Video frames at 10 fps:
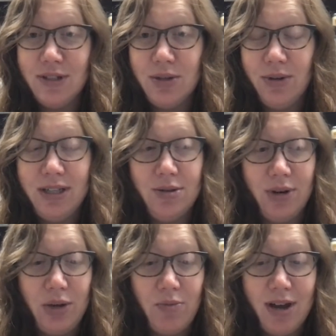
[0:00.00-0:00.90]

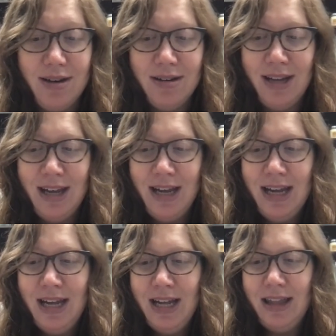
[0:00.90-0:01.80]
2021
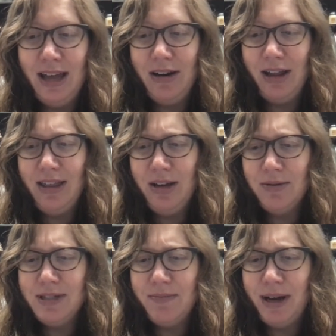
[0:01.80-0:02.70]
that I think
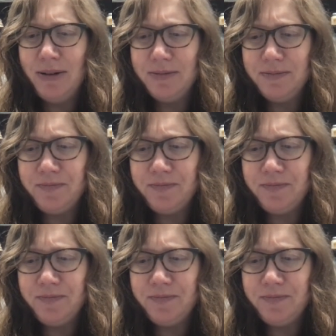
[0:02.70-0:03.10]
was about